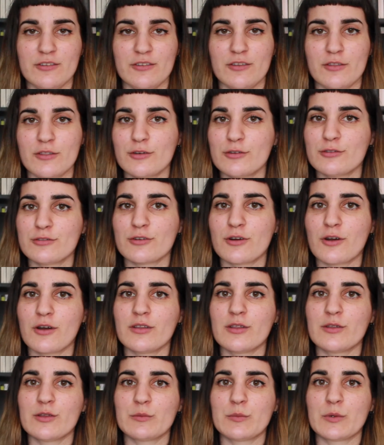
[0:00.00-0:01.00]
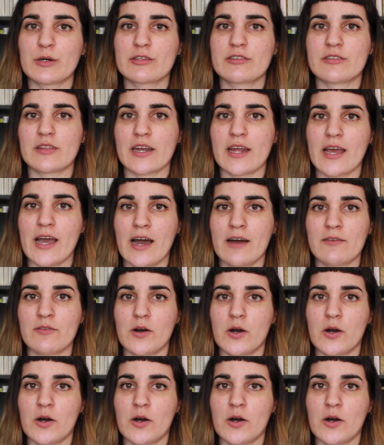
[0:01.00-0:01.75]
those are all of the books that I have